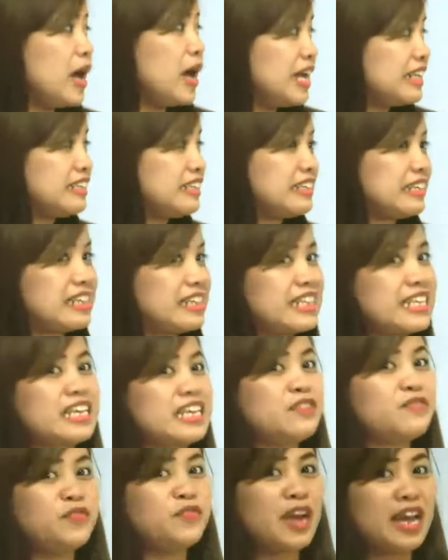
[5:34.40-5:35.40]
But in
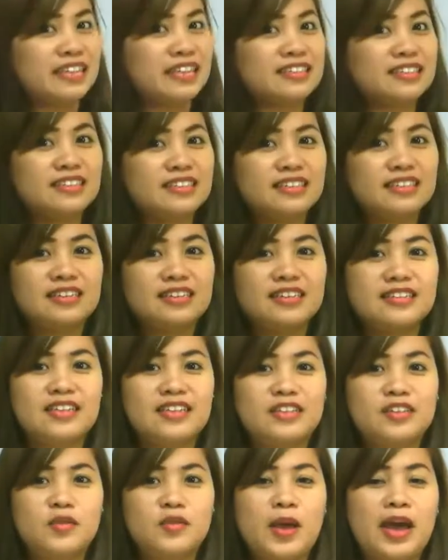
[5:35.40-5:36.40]
the event
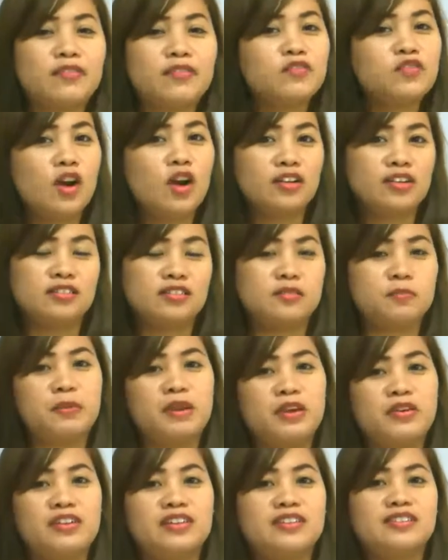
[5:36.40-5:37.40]
that you have not
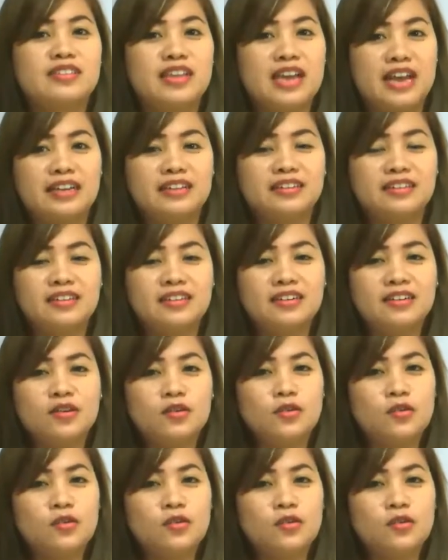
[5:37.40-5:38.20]
experienced that